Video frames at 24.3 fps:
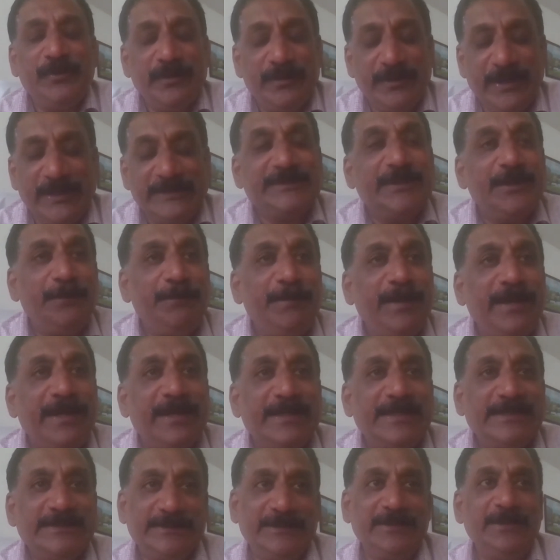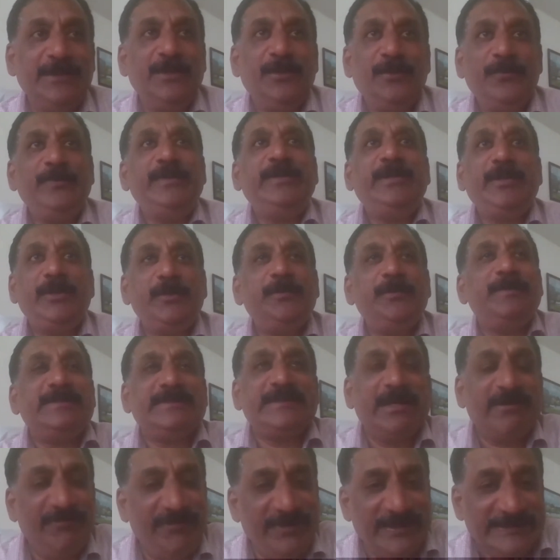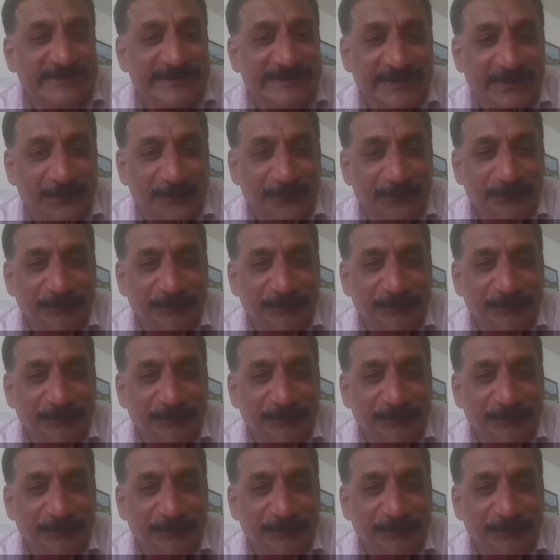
natural barriers which humans are facing?